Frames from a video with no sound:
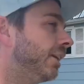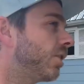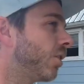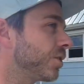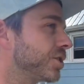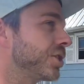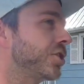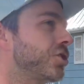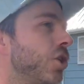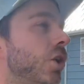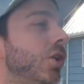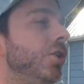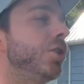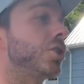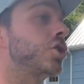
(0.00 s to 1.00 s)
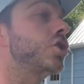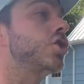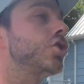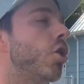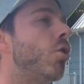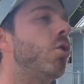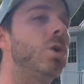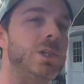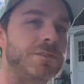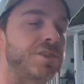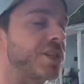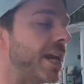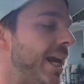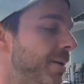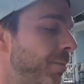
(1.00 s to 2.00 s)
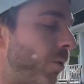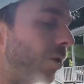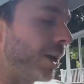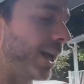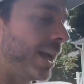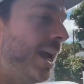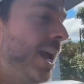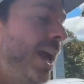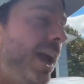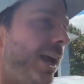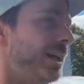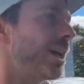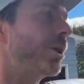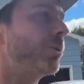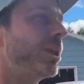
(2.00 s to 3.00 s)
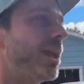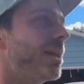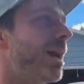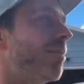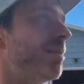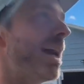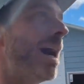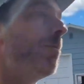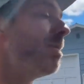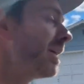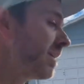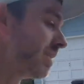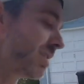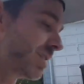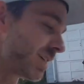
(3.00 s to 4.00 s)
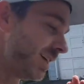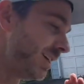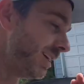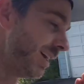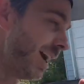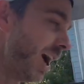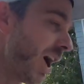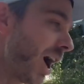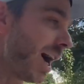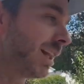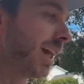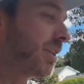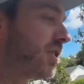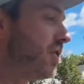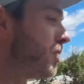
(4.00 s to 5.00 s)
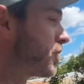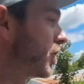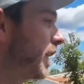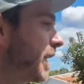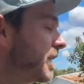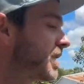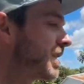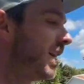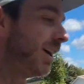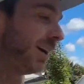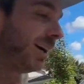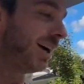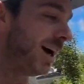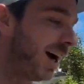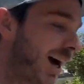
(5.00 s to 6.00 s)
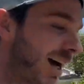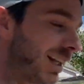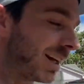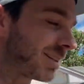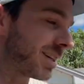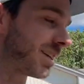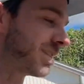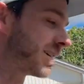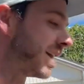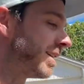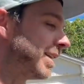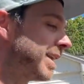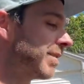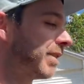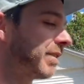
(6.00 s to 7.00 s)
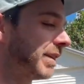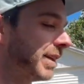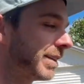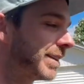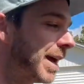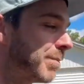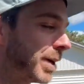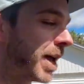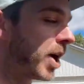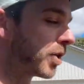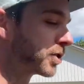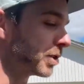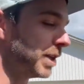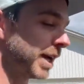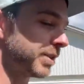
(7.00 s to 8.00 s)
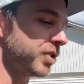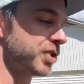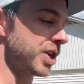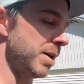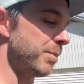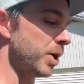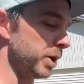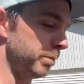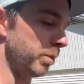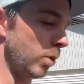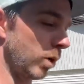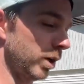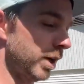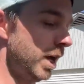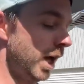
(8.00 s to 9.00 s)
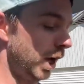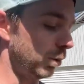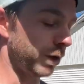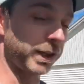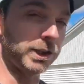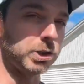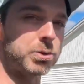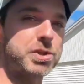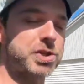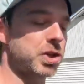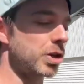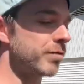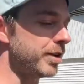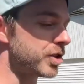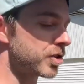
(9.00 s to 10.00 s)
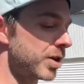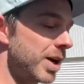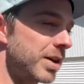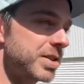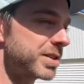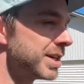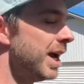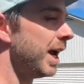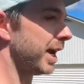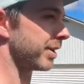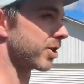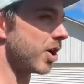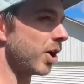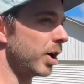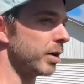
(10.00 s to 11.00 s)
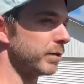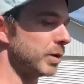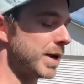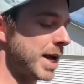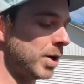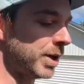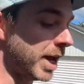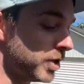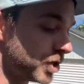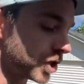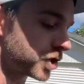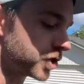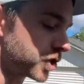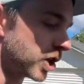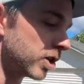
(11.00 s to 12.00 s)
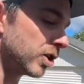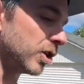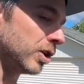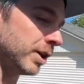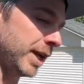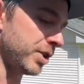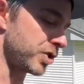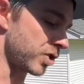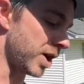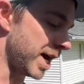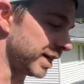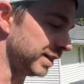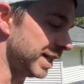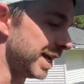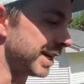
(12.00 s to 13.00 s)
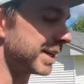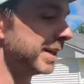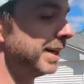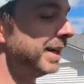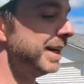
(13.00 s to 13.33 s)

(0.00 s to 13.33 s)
calls the turn the soul of skateboarding. And I really love that because I like to do tricks. I like to ascend it and everything like that, but I also like to jump on a board with loose surfy trucks and carve around and just turn and try to like